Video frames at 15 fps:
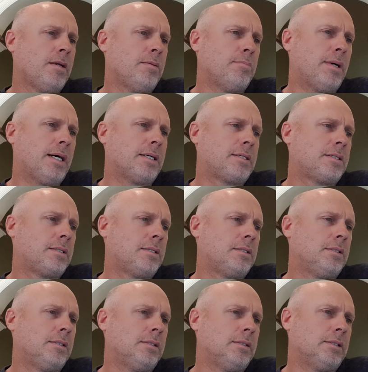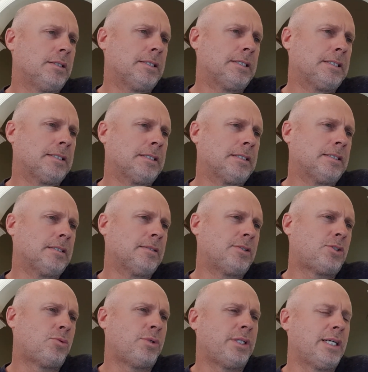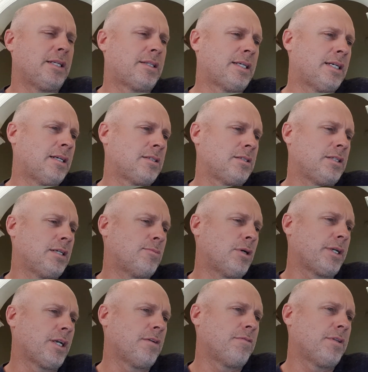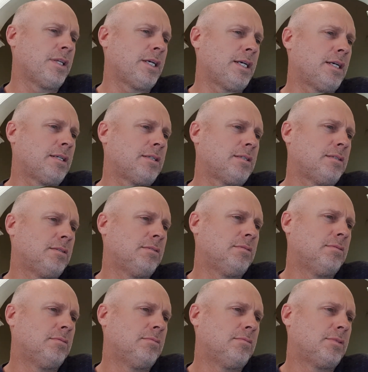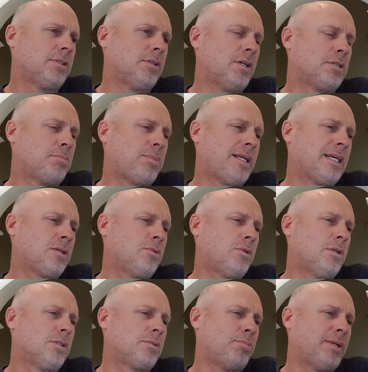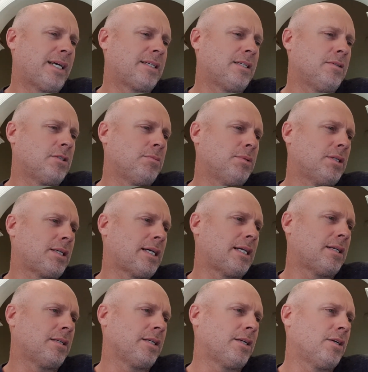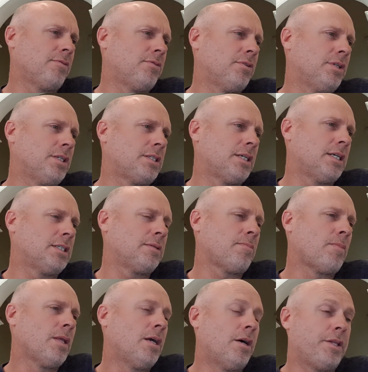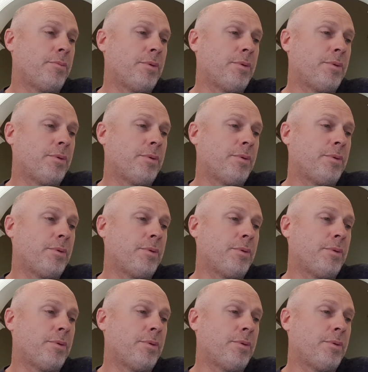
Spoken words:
but 28,000. You might go for that. It's a nice black watch. Black seems to be the color to go for these days. But then